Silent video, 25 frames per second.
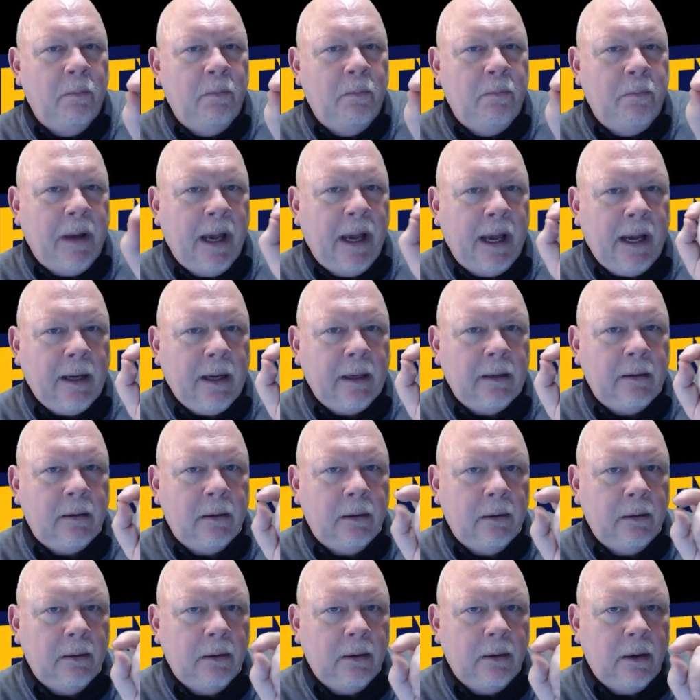picked
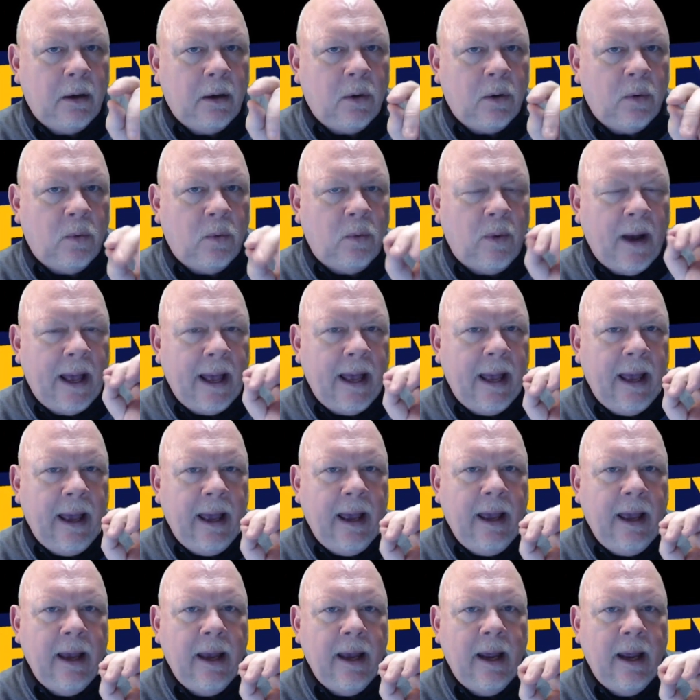
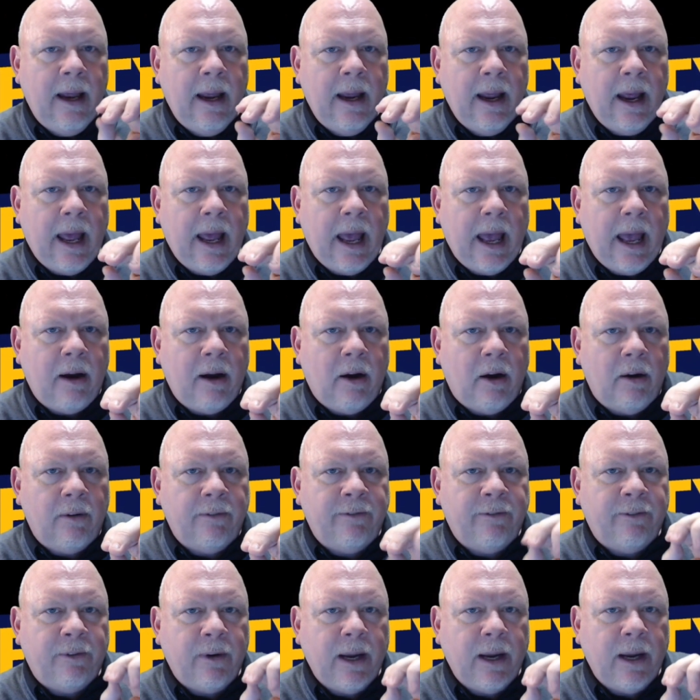away at our
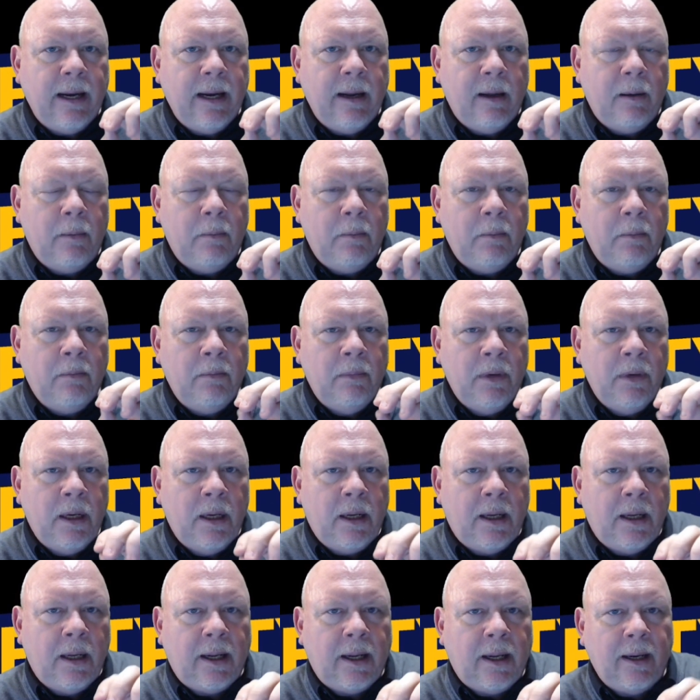freedom
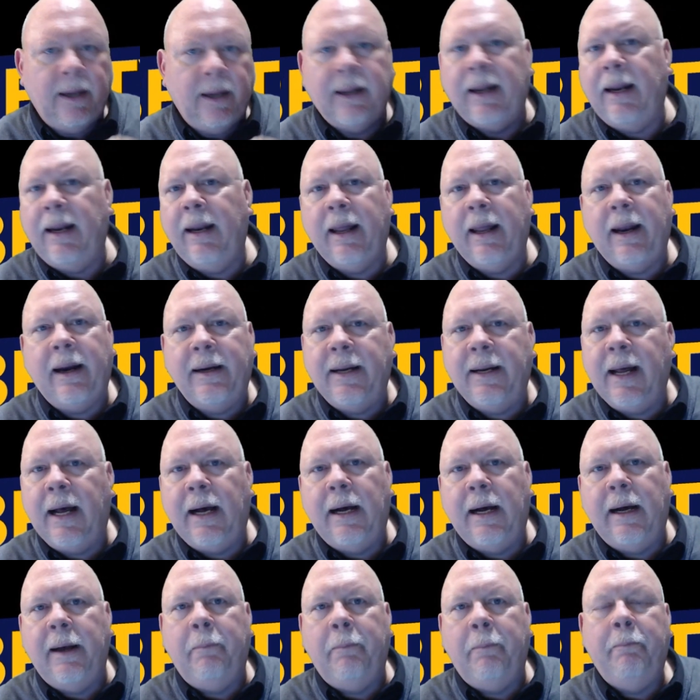a little at a
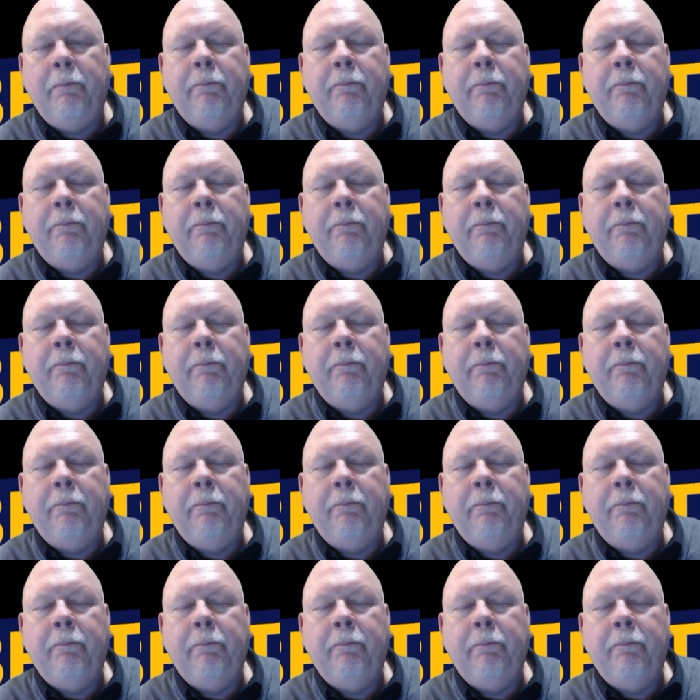time.